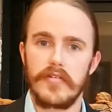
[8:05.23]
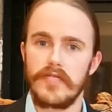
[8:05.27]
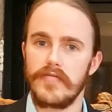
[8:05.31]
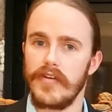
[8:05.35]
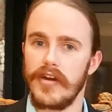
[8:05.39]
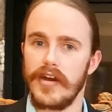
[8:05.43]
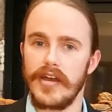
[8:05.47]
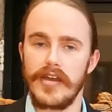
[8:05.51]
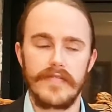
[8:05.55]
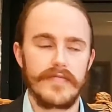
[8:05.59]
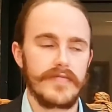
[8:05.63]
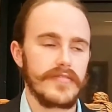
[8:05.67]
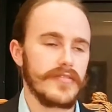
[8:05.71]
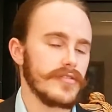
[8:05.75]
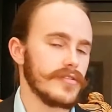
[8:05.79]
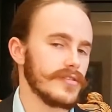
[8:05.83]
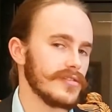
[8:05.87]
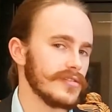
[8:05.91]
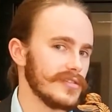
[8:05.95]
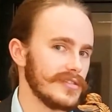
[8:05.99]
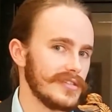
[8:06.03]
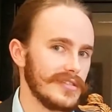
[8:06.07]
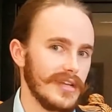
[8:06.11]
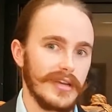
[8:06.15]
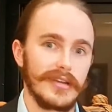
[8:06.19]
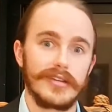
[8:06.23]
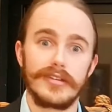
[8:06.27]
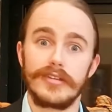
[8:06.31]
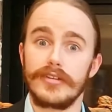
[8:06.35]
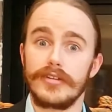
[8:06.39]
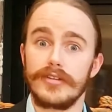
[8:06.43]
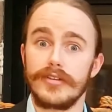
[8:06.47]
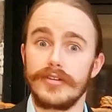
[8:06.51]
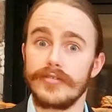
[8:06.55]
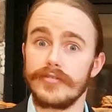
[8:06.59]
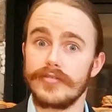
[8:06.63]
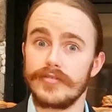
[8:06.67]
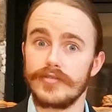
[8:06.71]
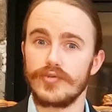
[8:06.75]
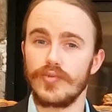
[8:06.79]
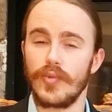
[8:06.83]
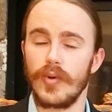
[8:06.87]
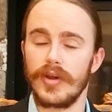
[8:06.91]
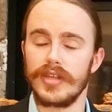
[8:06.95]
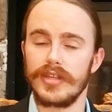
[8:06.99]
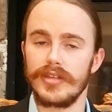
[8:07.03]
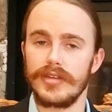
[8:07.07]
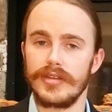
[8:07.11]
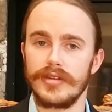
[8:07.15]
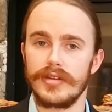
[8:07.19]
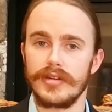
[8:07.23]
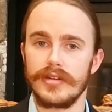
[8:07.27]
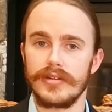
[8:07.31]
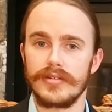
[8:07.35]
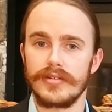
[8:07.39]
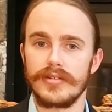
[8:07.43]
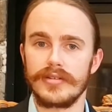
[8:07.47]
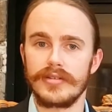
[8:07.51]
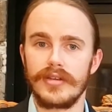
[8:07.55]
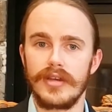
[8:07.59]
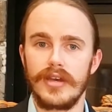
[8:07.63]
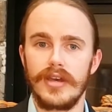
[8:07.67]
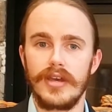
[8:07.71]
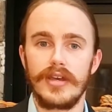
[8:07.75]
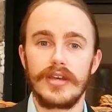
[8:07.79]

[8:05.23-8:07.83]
5 years, 10 years, 20 years.